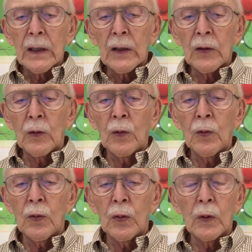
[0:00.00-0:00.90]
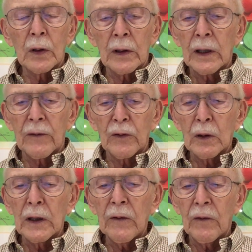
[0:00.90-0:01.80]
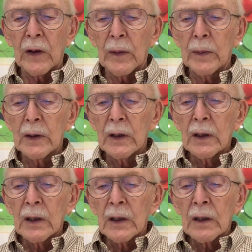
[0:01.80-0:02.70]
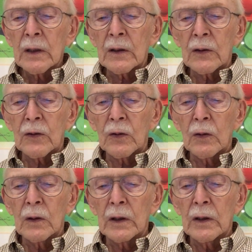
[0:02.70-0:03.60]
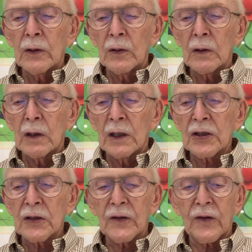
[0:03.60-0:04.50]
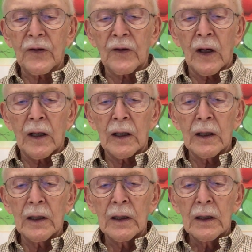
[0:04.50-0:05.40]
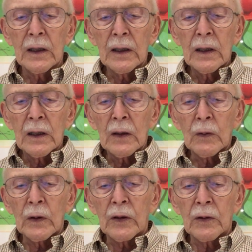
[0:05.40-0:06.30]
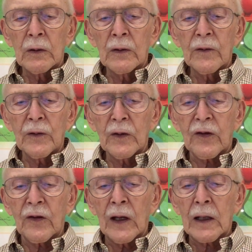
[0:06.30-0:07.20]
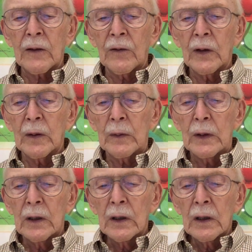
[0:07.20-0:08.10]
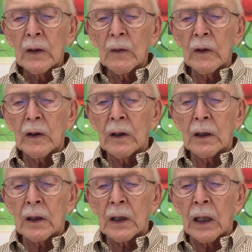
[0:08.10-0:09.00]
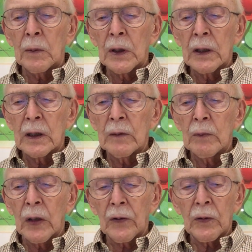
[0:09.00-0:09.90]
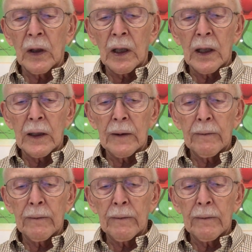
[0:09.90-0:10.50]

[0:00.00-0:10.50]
You will never leave them, controlling your luscious sigh, return for a snack of them with gobbling mother eye.